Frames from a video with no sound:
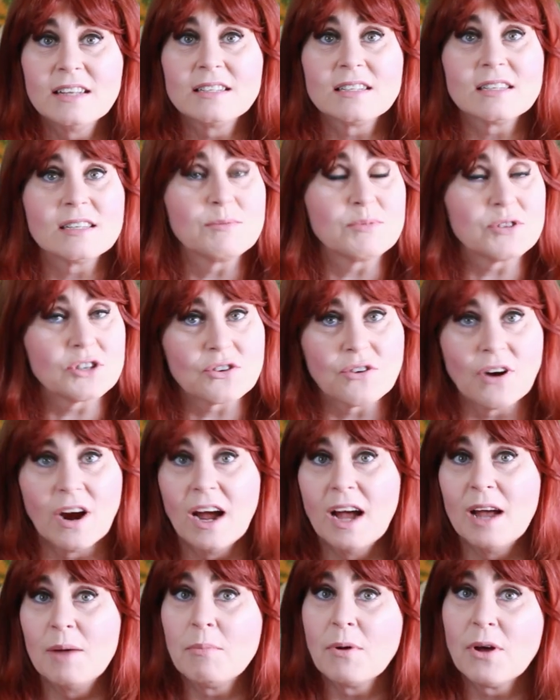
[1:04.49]

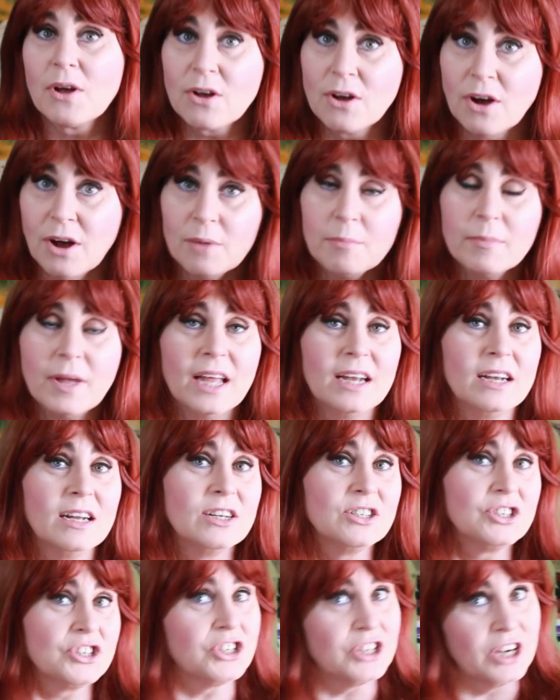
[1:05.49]
subscribe, comment,
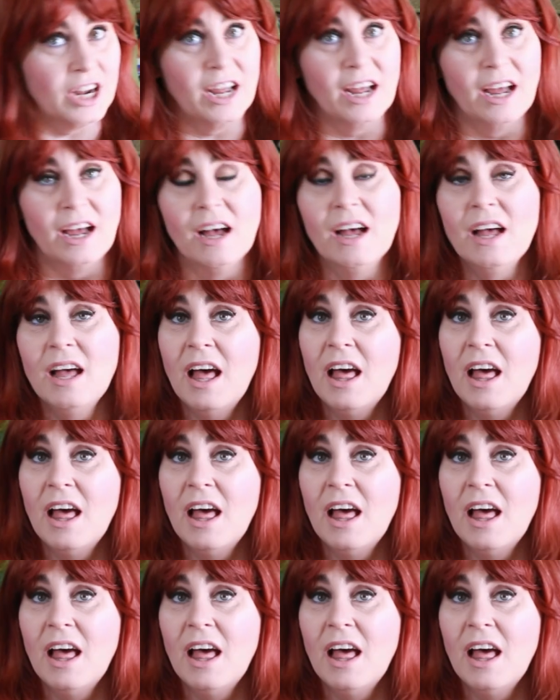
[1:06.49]
share.